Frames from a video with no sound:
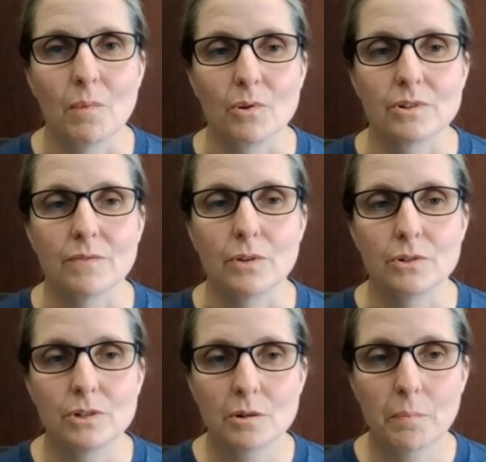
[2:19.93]
most of you
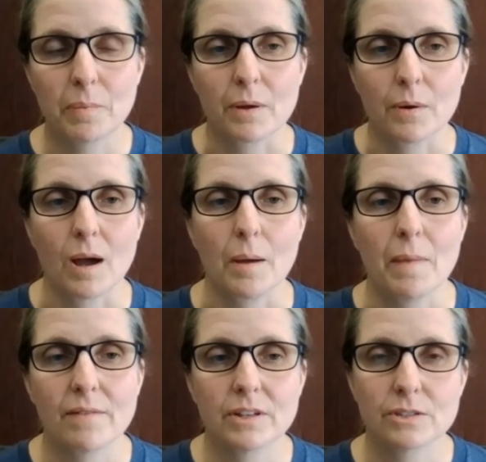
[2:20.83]
do, but
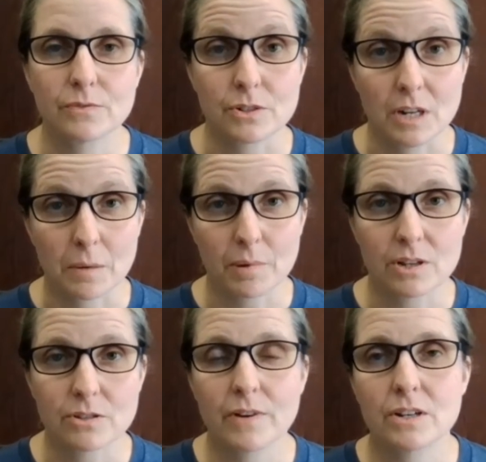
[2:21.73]
Advocates for Snake
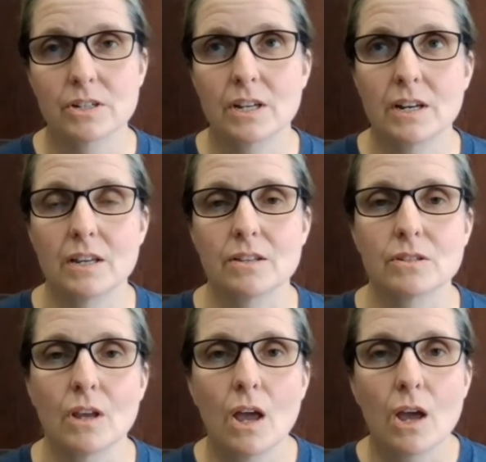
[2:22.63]
Preservation
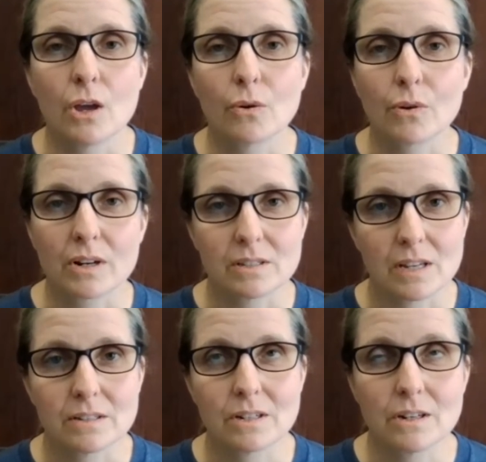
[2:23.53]
is an
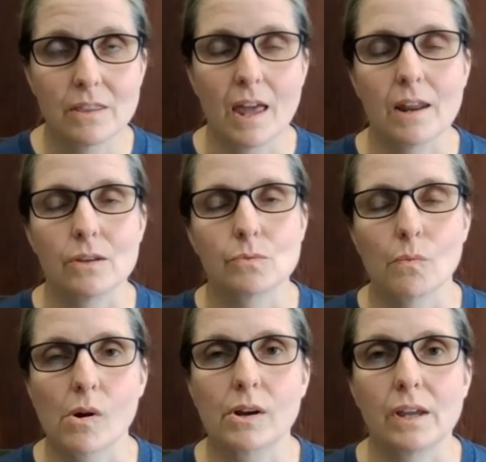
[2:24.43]
organization that is
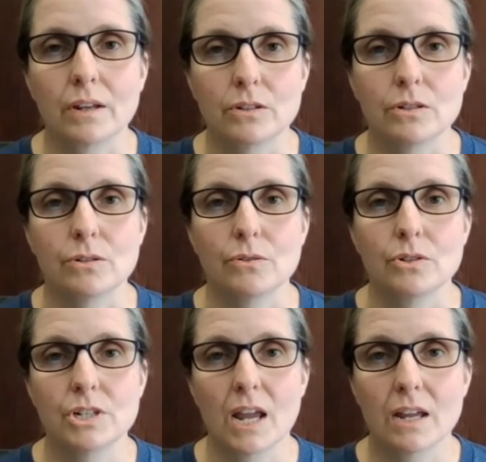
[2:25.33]
working to
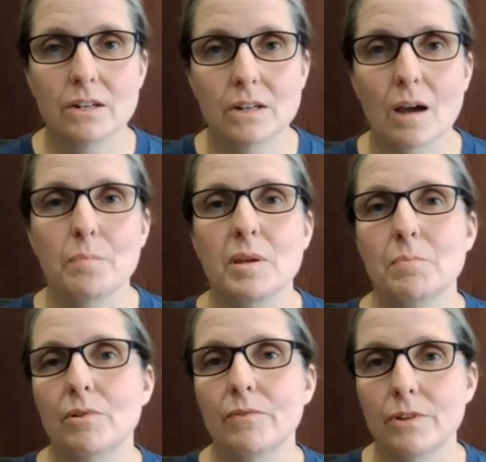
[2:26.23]
change how
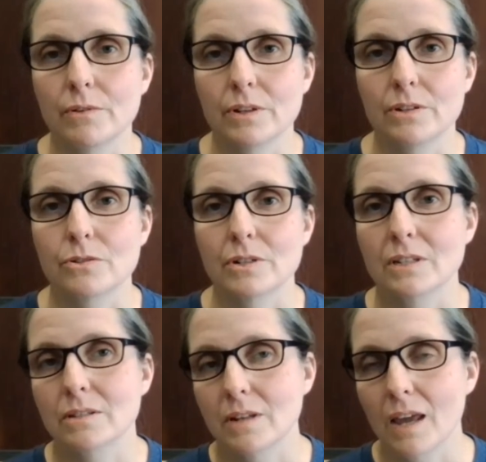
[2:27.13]
people view and
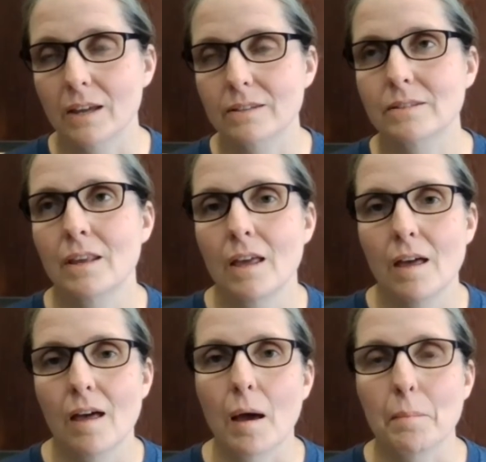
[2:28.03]
treat snakes.
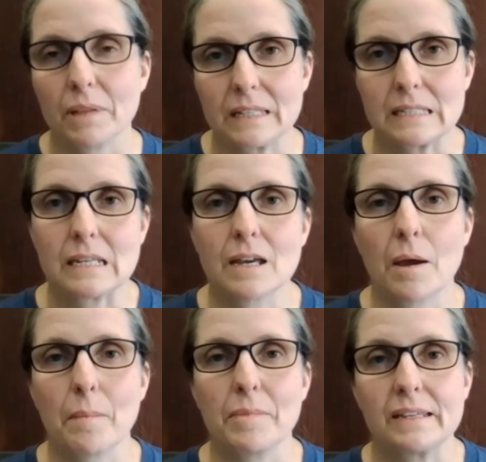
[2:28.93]
I'm Melissa.
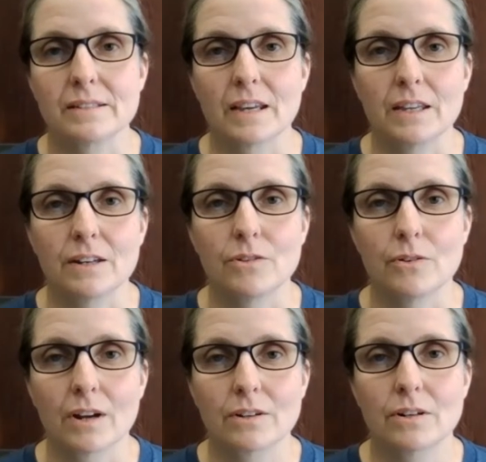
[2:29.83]
I'm the executive
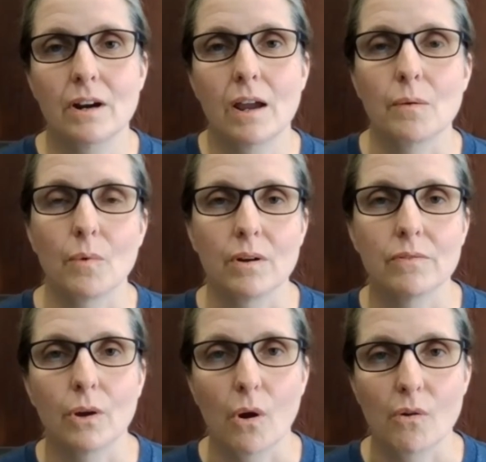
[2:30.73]
director and one of
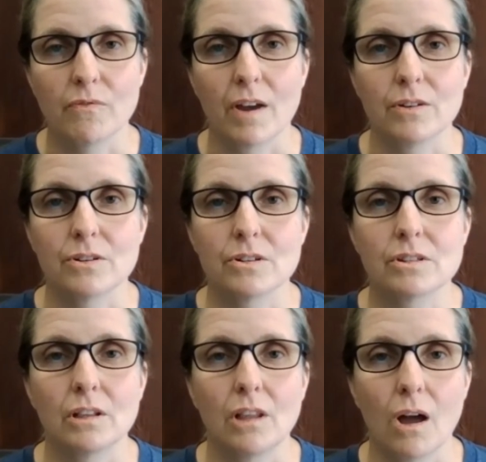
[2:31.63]
the co-founders
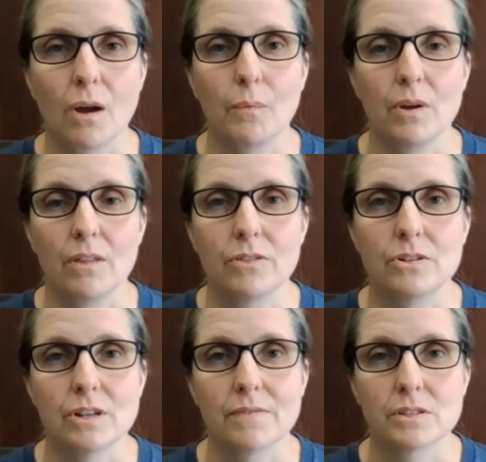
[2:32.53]
along with
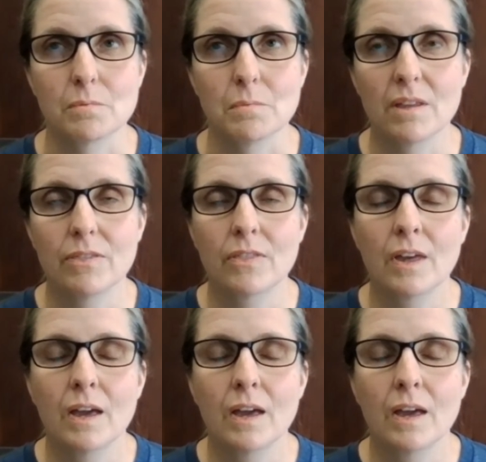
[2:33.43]
Jeff Smith.